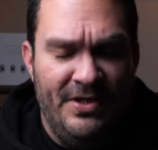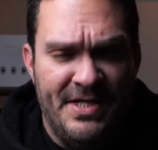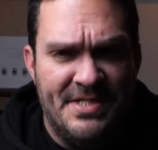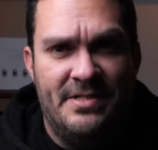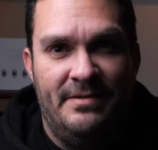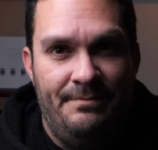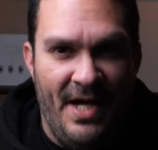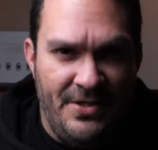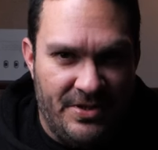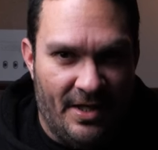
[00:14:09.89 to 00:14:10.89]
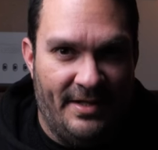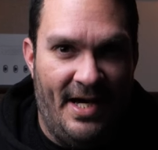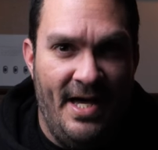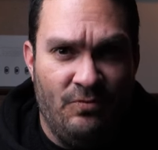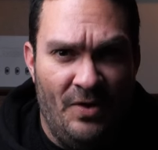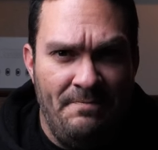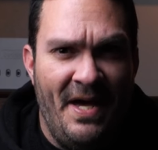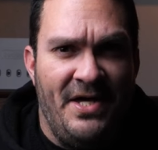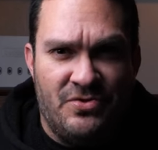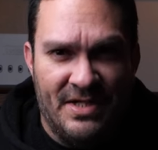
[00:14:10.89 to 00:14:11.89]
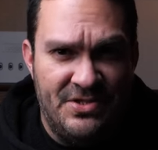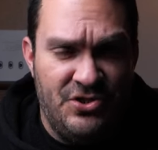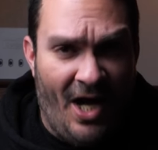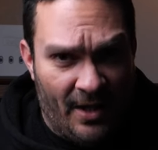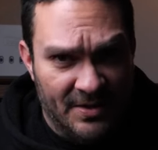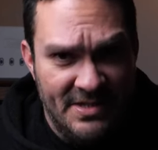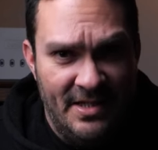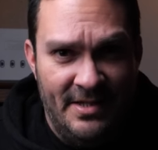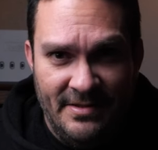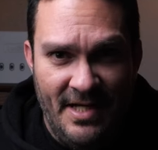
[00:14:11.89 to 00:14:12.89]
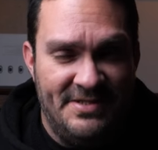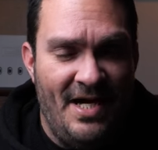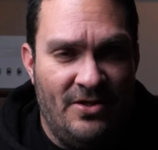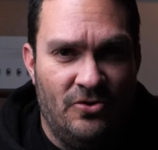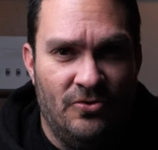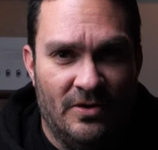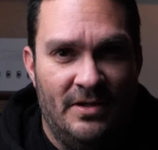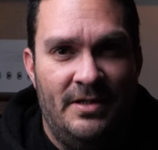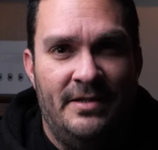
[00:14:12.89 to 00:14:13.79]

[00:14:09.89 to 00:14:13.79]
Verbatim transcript: please, Patreon. I have one patron, it's Giles. That is not cool.